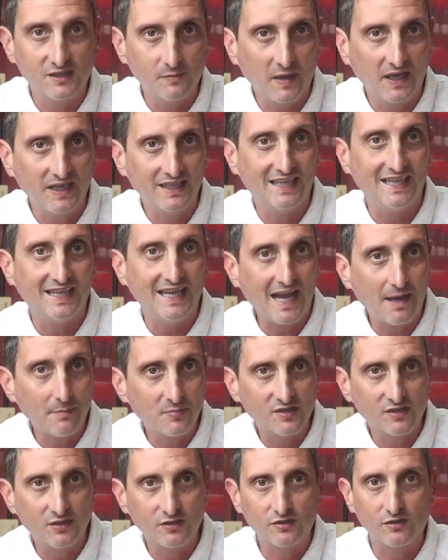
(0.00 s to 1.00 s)
despite the
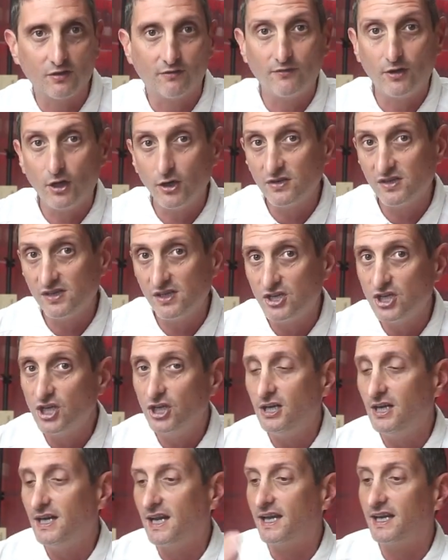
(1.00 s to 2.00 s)
absence of
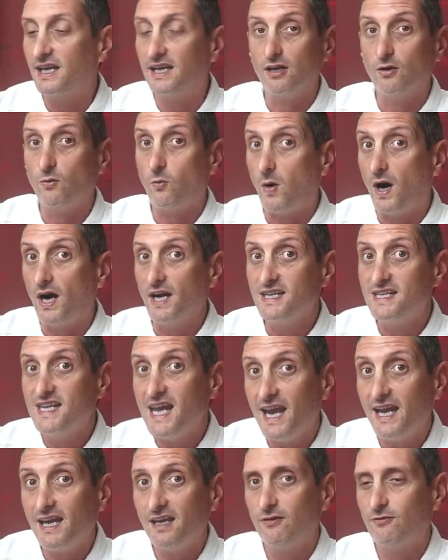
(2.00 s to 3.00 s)
oxygen, like in a wine
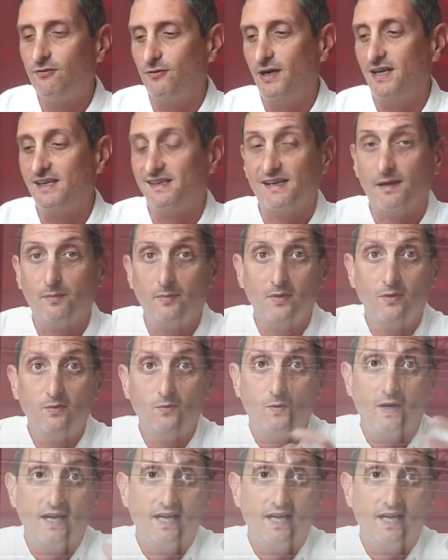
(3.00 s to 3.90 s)
tank, for example,